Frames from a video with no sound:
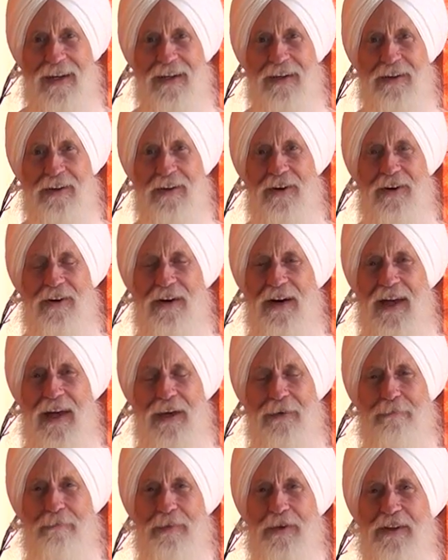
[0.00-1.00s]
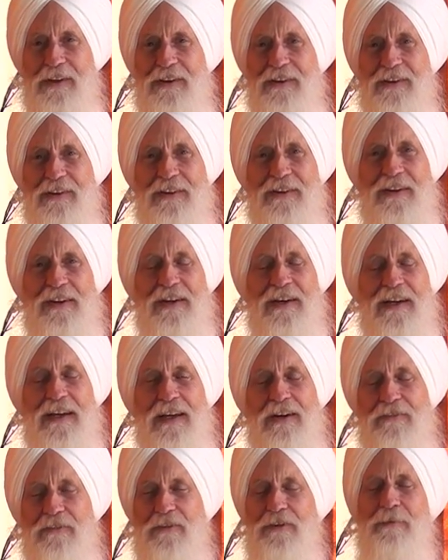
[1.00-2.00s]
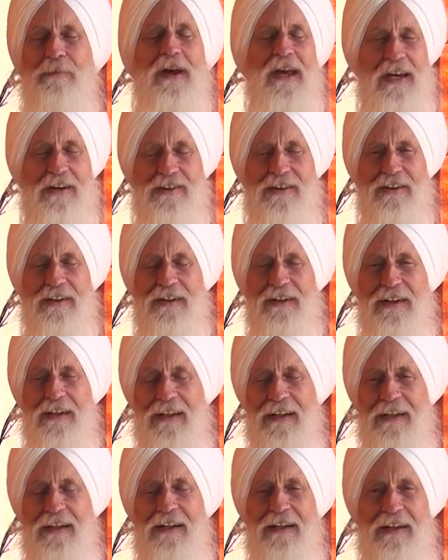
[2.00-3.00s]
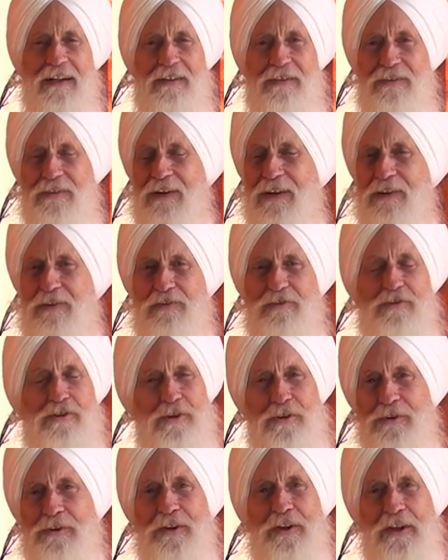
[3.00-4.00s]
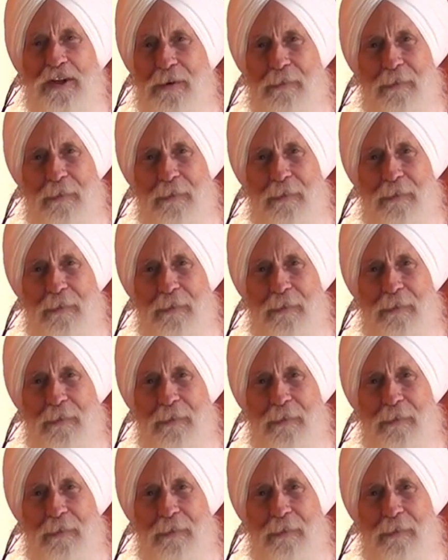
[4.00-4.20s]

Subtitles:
but the information in it is truly